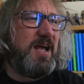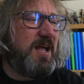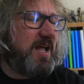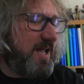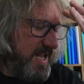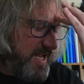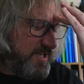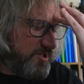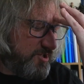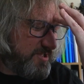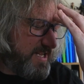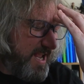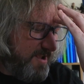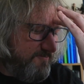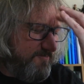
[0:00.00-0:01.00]

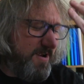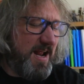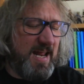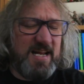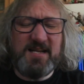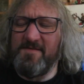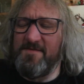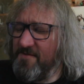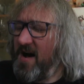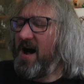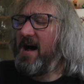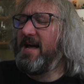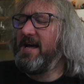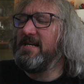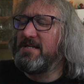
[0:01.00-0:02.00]
It really
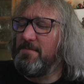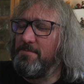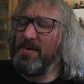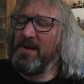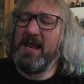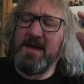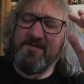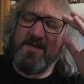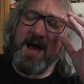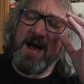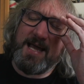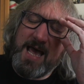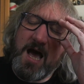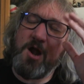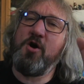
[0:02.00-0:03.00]
defies belief. I
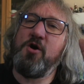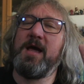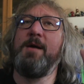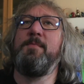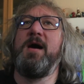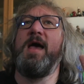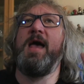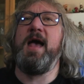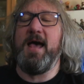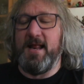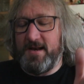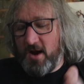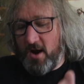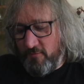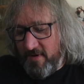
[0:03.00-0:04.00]
cannot get my
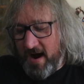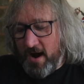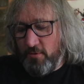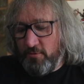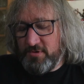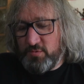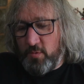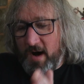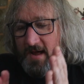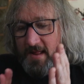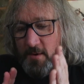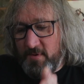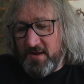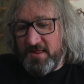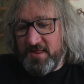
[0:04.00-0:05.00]
head around why they would